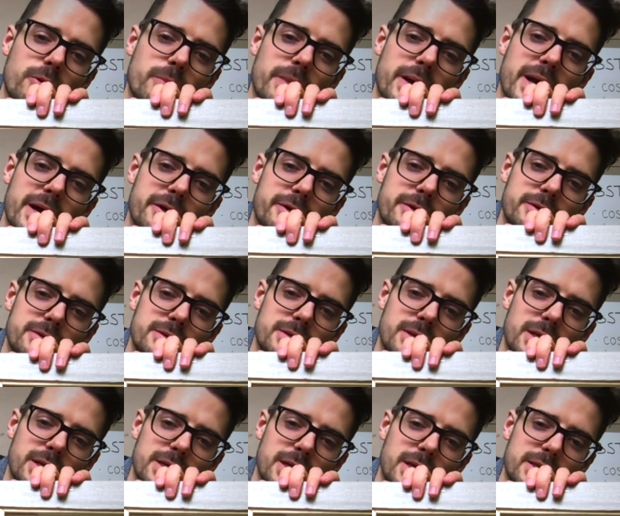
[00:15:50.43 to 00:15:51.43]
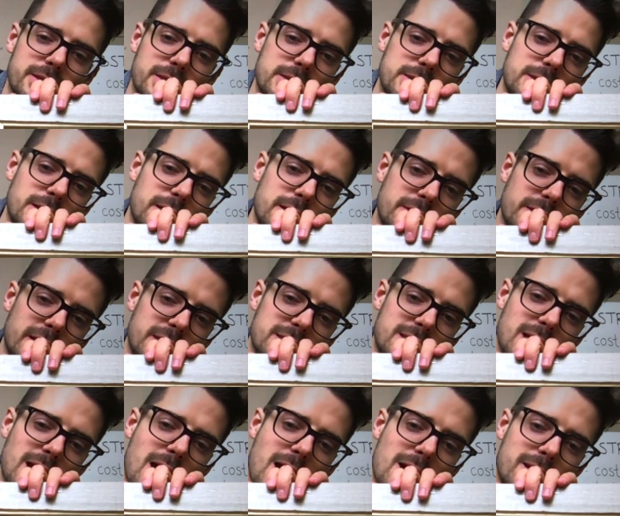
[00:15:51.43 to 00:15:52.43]
pattern, a dot, dot, dot. That's
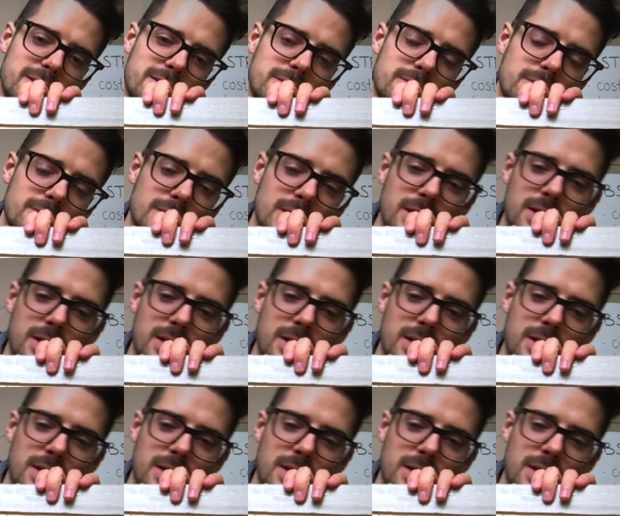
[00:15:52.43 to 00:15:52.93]
cotton.